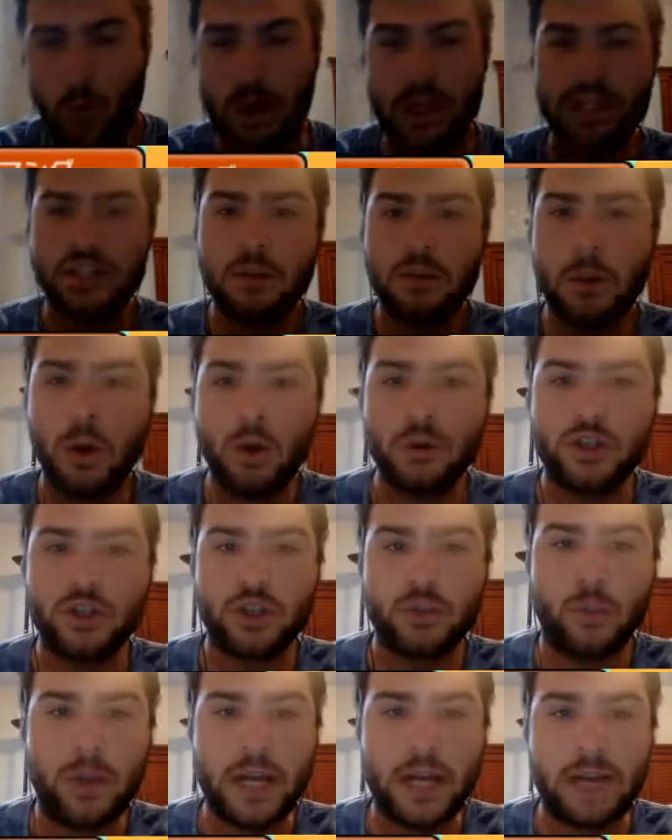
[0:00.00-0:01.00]
does Komodo
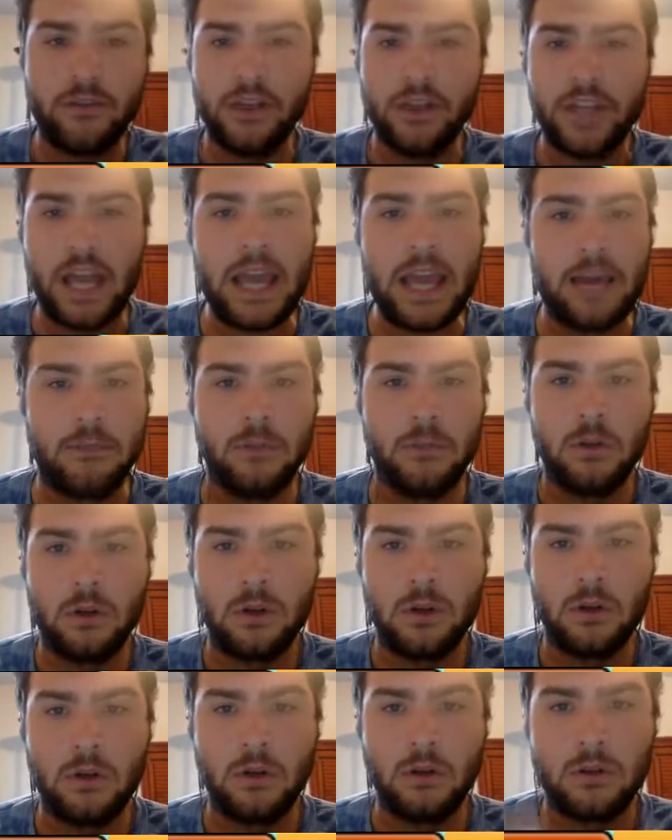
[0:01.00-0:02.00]
just win every game?
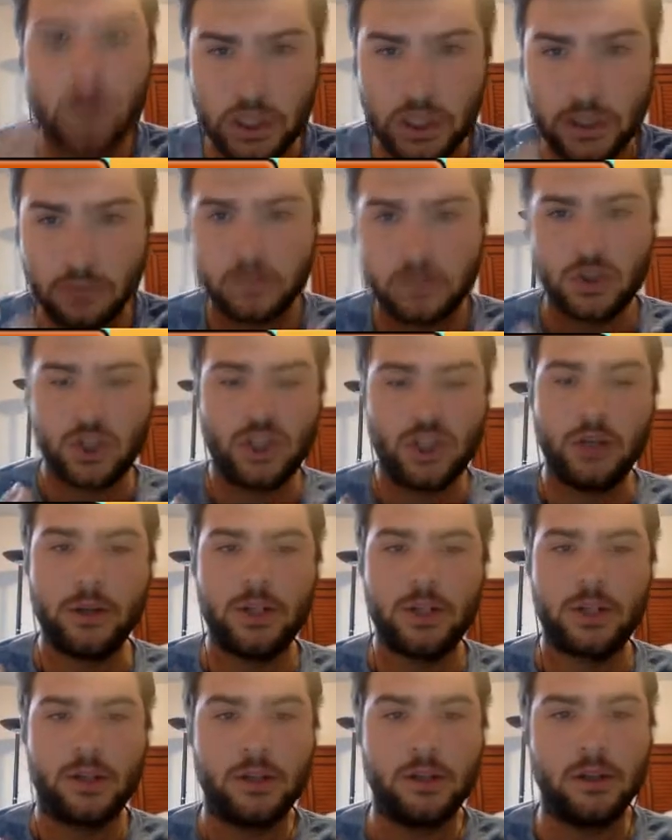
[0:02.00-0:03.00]
Like,
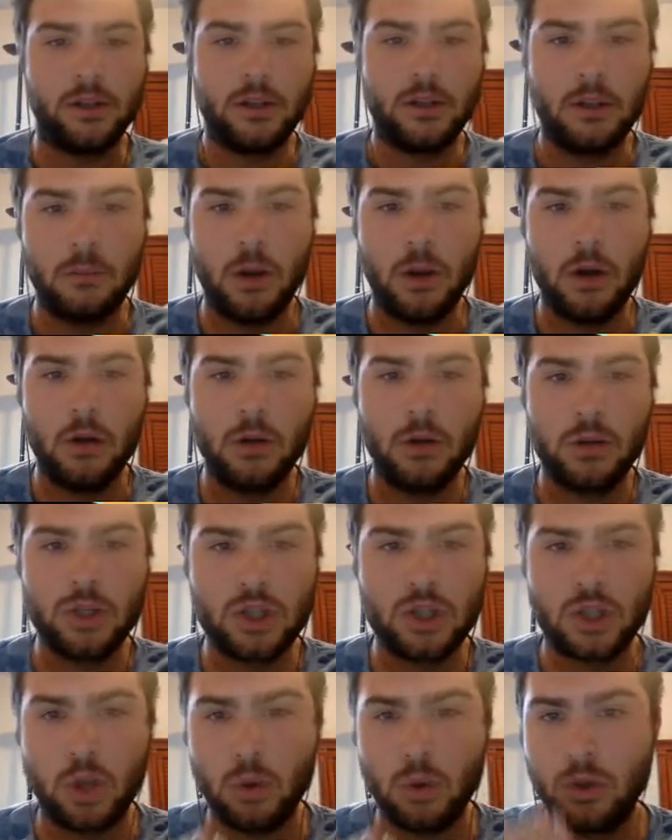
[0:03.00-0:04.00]
seriously, Komodo is
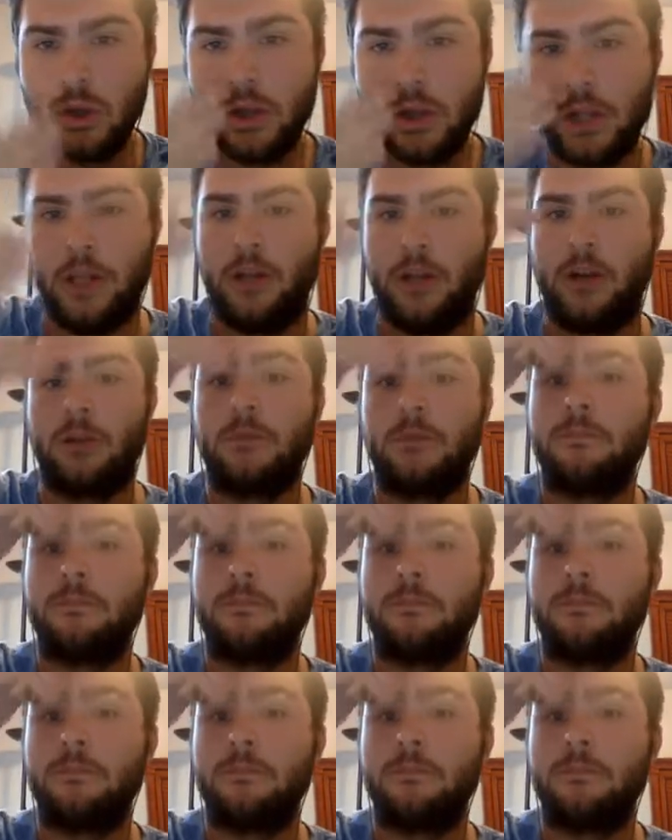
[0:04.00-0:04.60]
so good here.